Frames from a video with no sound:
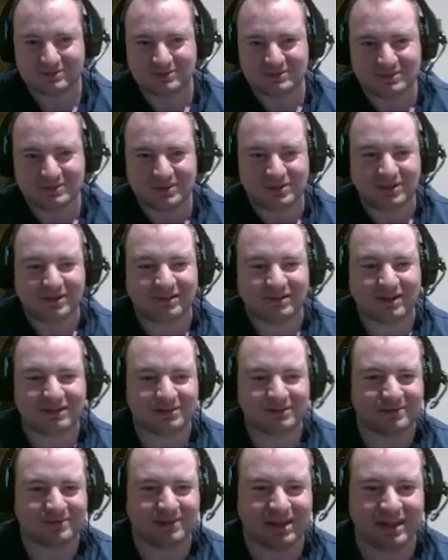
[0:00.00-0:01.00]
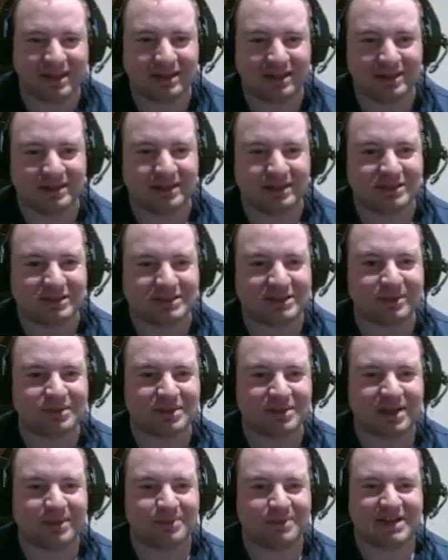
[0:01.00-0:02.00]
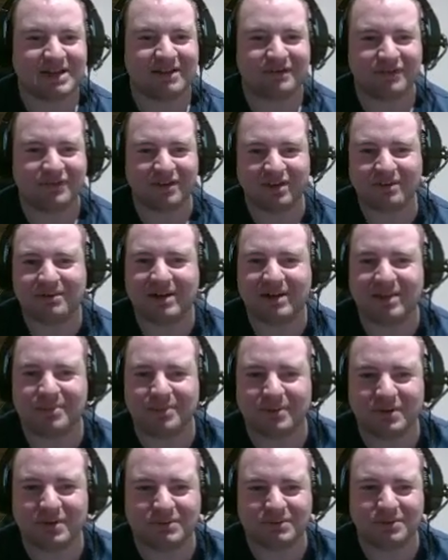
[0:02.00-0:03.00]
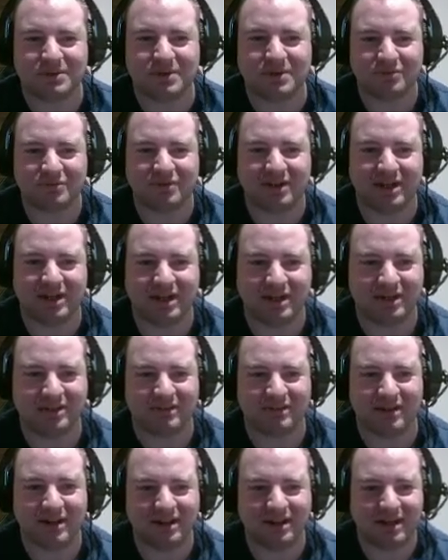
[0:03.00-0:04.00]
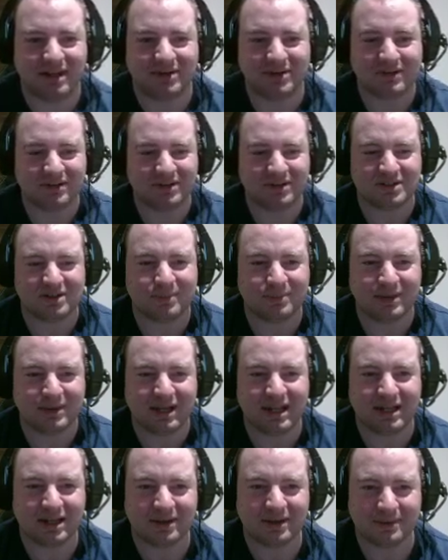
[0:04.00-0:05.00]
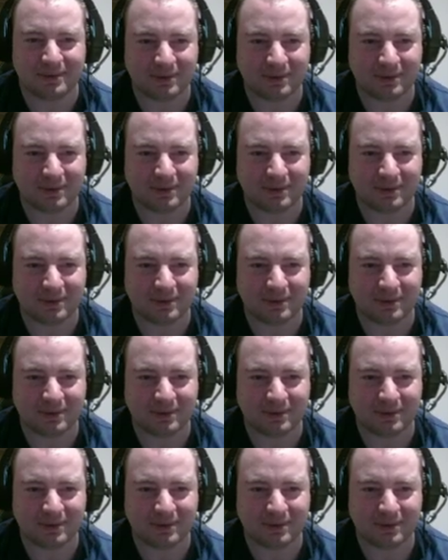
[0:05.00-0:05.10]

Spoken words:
You don't even have to wait. Sometimes that far right box will not break correctly and you have to jump again now.